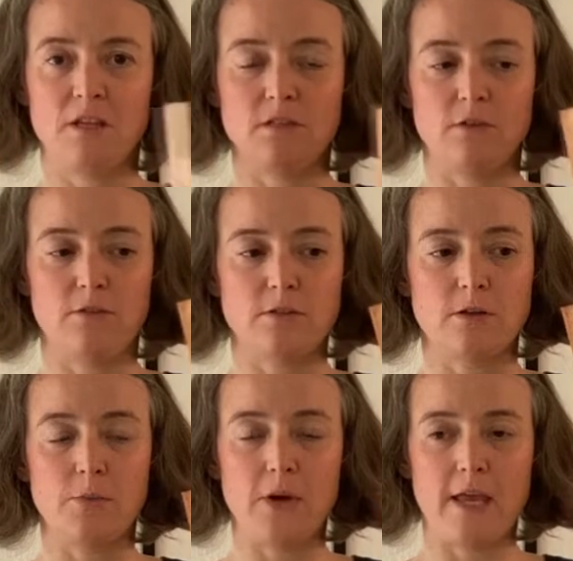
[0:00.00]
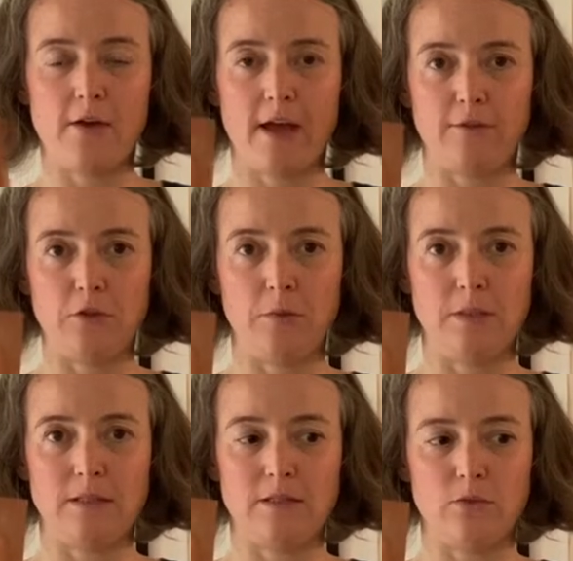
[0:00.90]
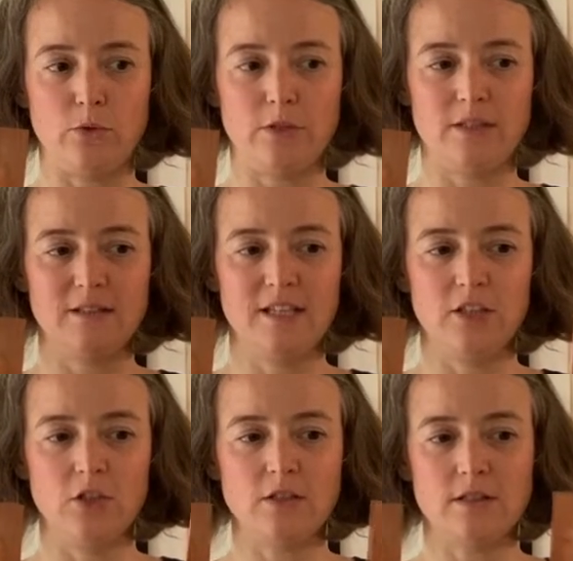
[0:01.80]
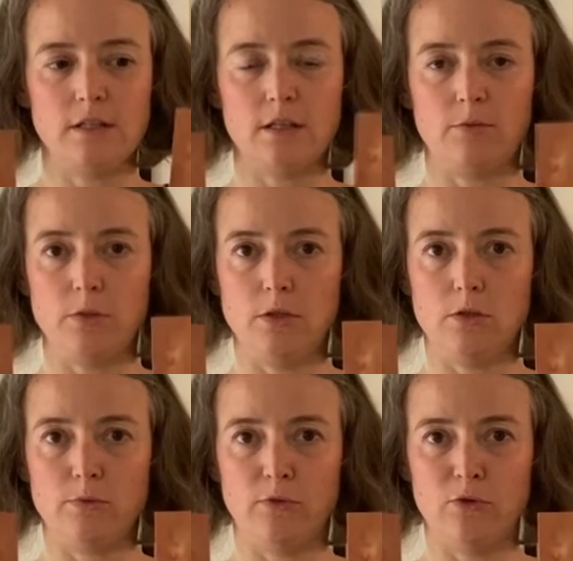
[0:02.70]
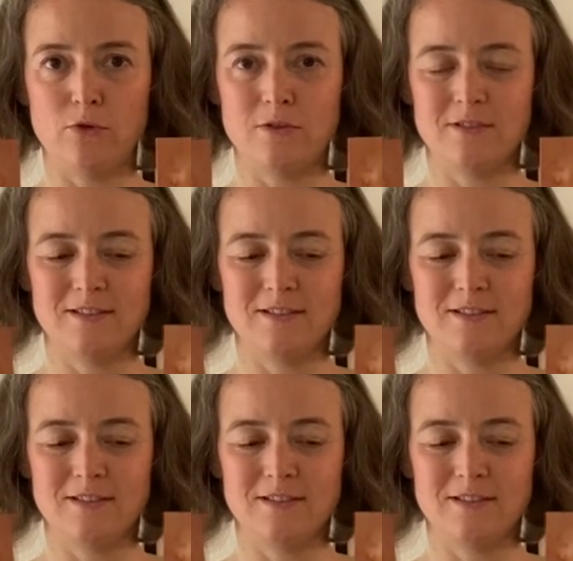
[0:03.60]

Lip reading: So for example, here I have two pieces of wood. You can see they've been used before.